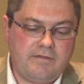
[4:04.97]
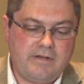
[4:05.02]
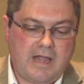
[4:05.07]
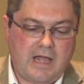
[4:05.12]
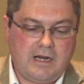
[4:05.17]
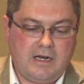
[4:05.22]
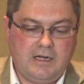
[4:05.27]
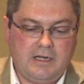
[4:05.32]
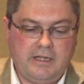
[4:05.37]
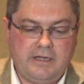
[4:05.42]

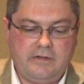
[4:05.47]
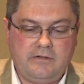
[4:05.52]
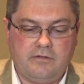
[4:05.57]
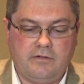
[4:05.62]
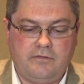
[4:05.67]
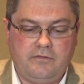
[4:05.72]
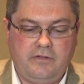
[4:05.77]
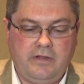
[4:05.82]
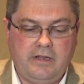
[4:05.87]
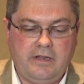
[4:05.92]
nanoliter
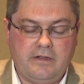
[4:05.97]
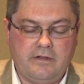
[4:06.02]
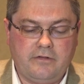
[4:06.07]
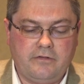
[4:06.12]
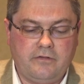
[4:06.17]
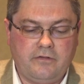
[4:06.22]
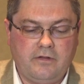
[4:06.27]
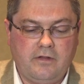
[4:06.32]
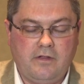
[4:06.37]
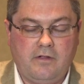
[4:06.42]
of
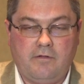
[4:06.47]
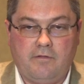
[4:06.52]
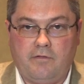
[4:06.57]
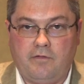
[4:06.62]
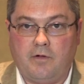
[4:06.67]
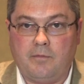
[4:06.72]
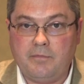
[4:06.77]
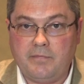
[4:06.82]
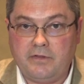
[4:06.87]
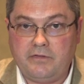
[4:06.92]
tears
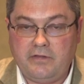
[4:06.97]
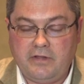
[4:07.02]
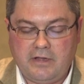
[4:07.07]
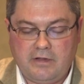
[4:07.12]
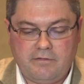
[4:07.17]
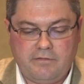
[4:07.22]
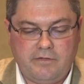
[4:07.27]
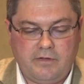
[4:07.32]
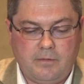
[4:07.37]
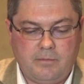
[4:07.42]
from the
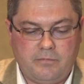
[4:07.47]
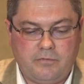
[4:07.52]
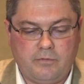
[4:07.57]
tear film.